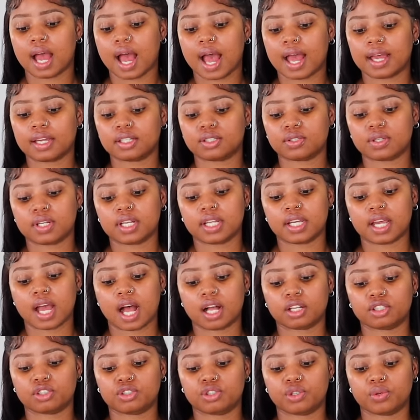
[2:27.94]
Idole
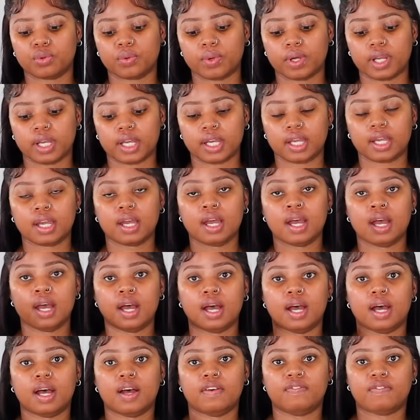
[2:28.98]
Ultra Wear
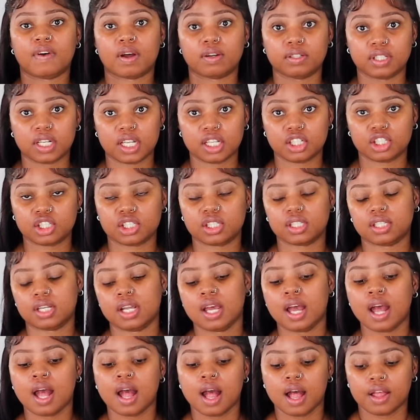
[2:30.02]
foundation.
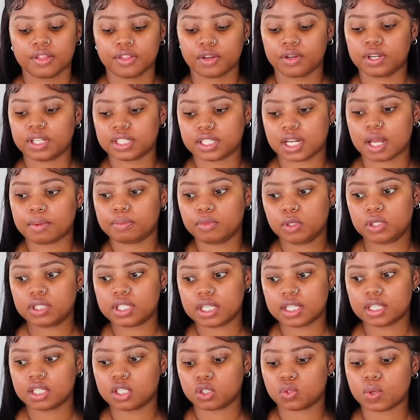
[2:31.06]
The reason I'm
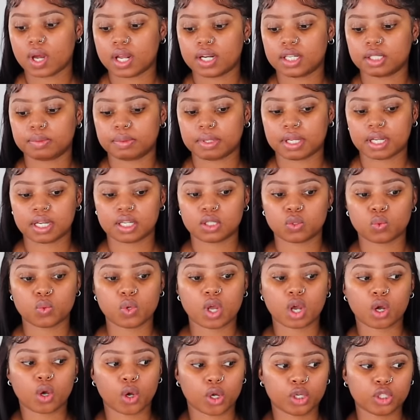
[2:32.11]
using this one is because
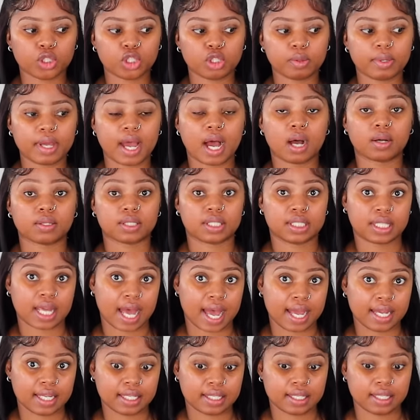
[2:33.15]
we are going to be
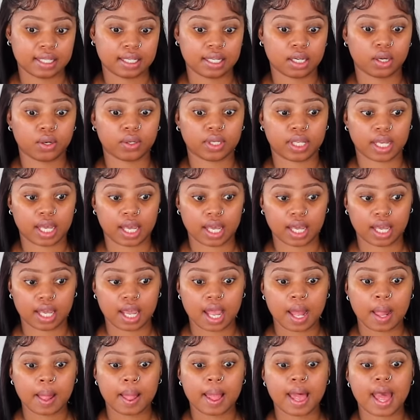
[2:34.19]
outside, okay,
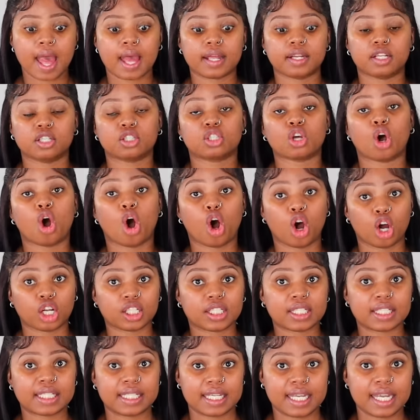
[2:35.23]
and it's a
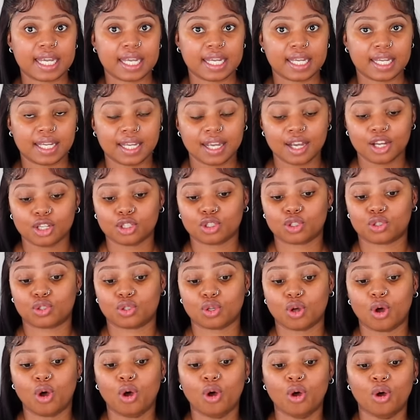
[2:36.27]
hot day, so
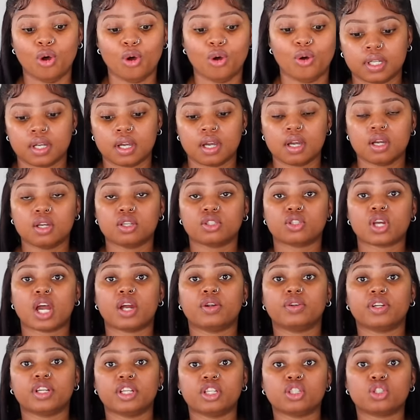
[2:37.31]
I
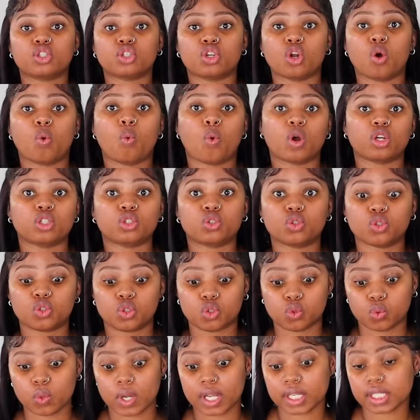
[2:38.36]
really do not want to
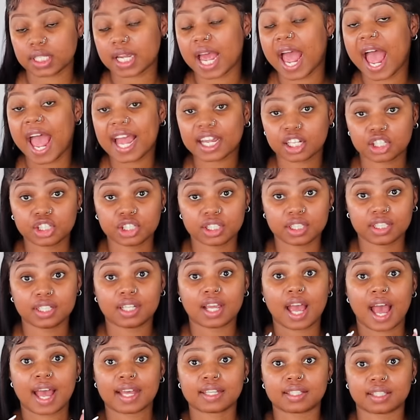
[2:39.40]
sweat.
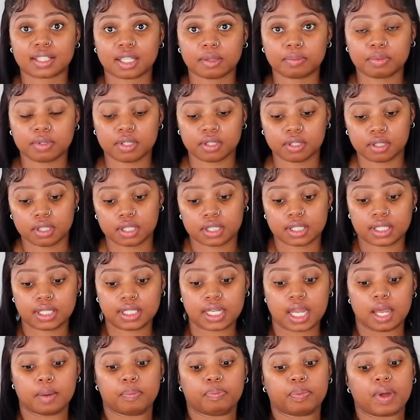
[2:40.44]
Actually, I skipped a
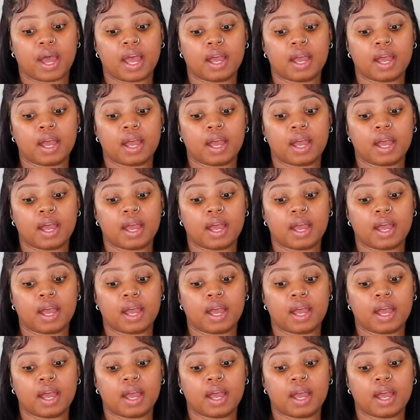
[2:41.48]
step.